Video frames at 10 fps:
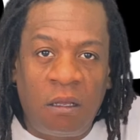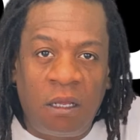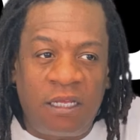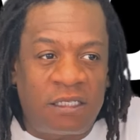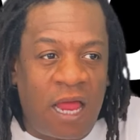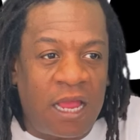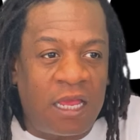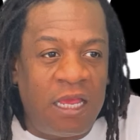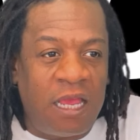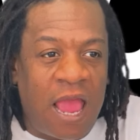It's like
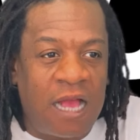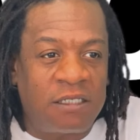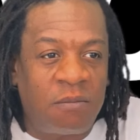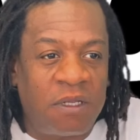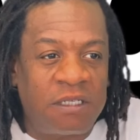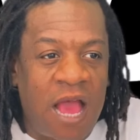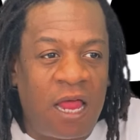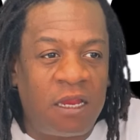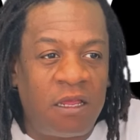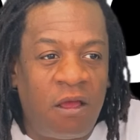he has a
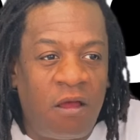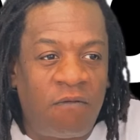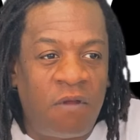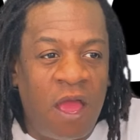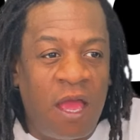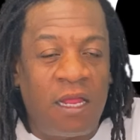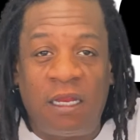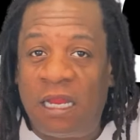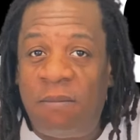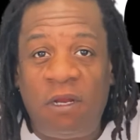mentality of,
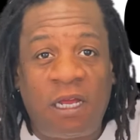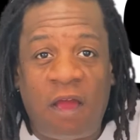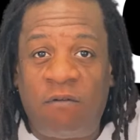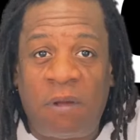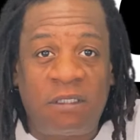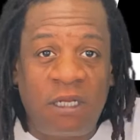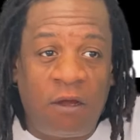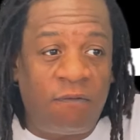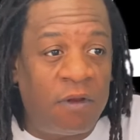let me look out for myself.